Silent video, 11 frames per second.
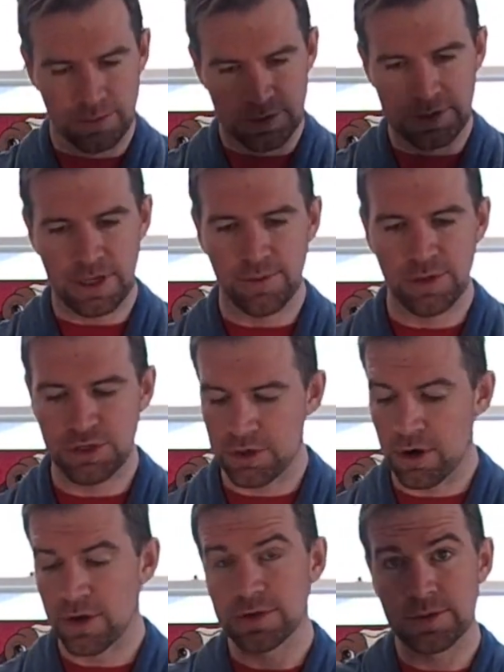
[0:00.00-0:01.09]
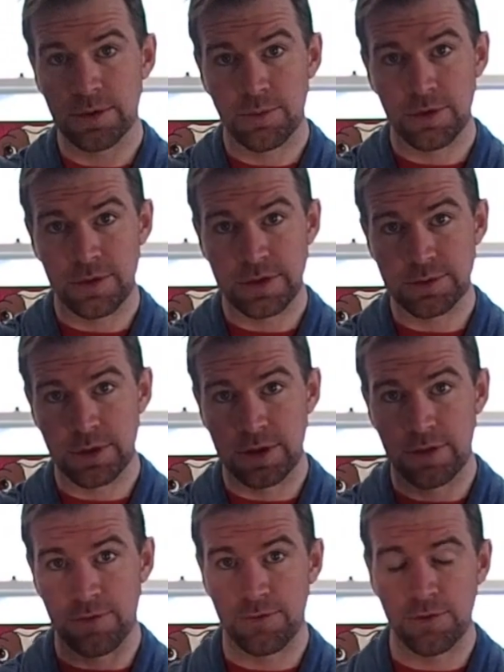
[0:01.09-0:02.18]
Stick them in jars. Put this one
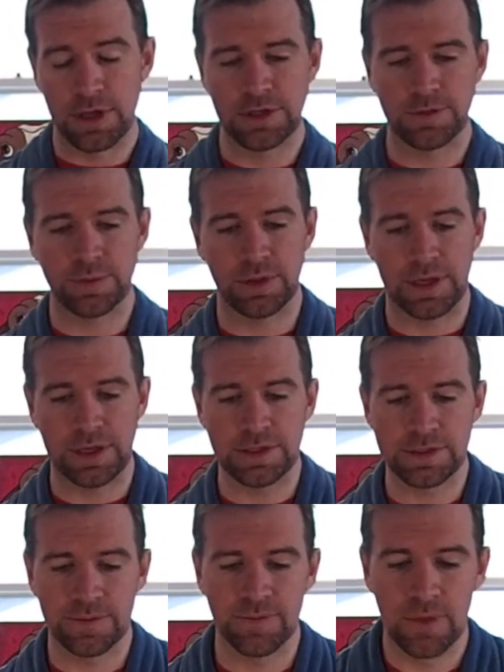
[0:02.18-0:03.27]
in the fridge, please.